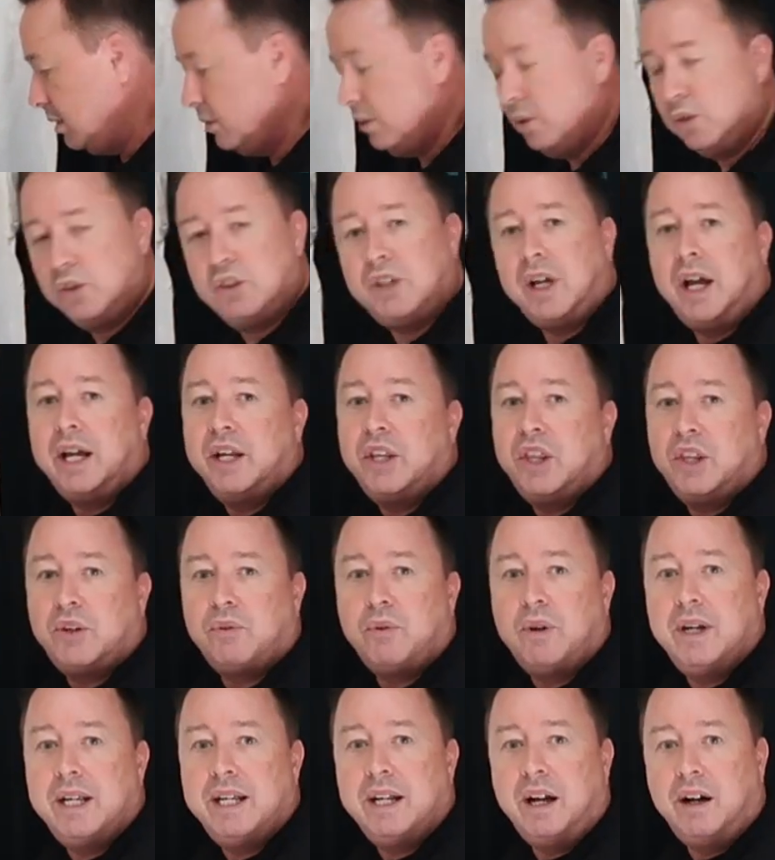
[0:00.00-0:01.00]
or side
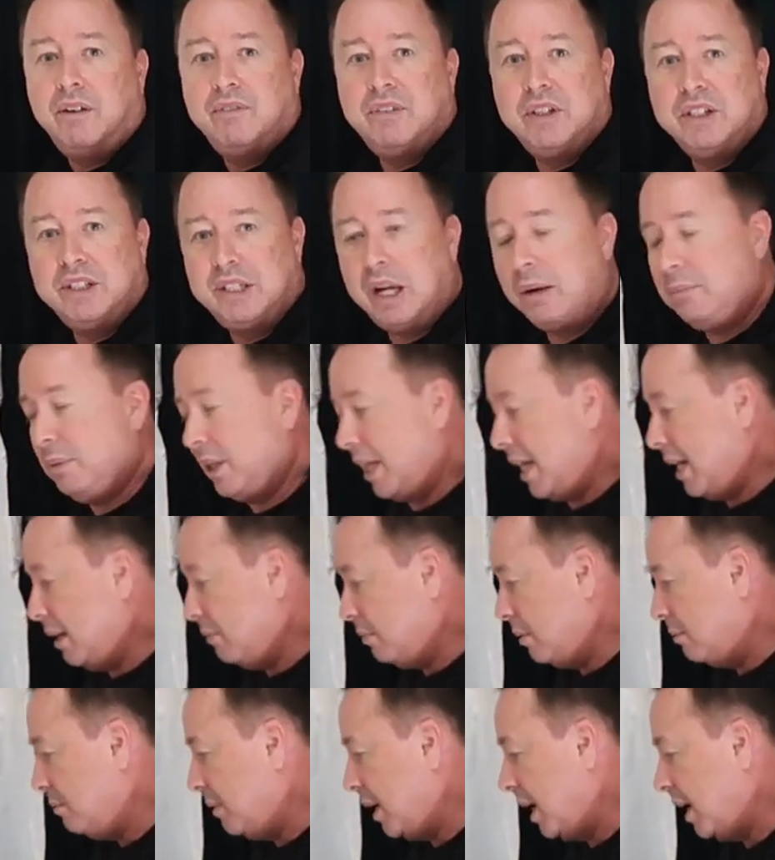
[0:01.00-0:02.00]
3 of the double
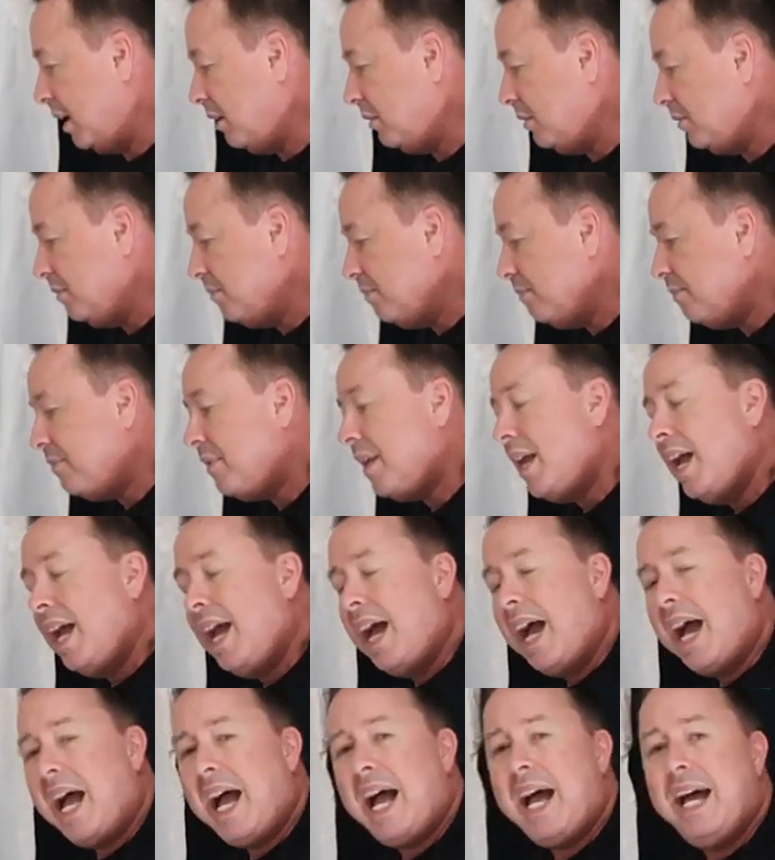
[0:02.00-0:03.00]
album now.
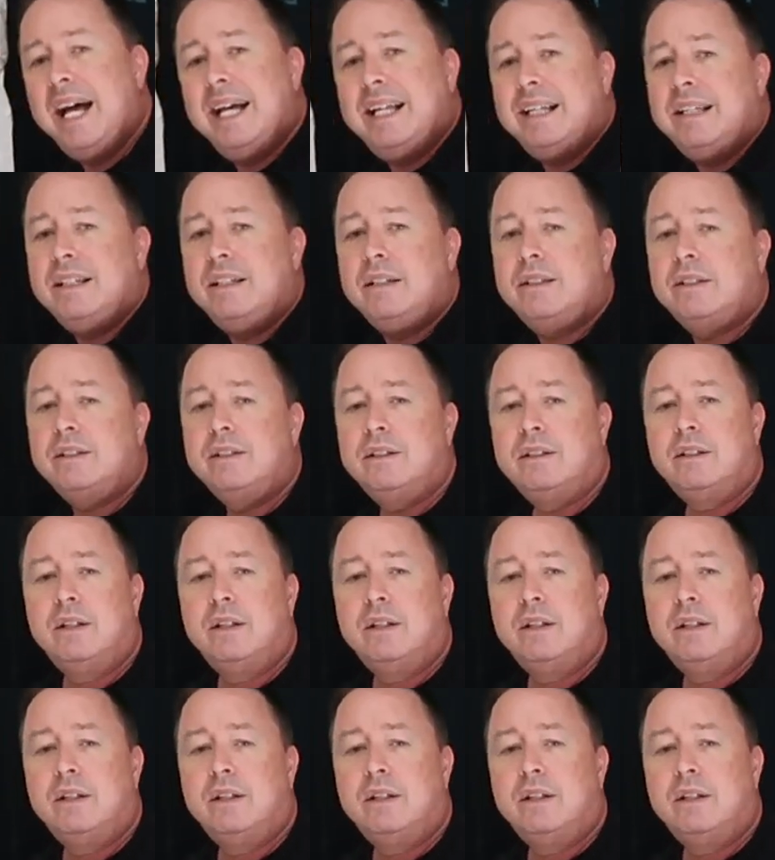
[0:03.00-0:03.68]
And